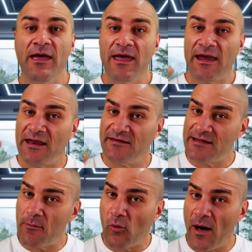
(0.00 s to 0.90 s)
it is
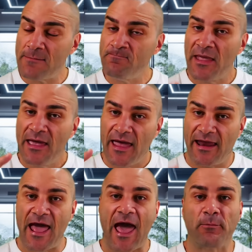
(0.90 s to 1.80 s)
number one, an
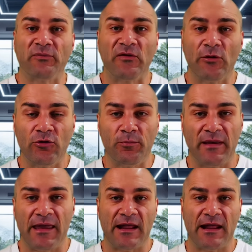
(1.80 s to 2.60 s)
absolute beginner.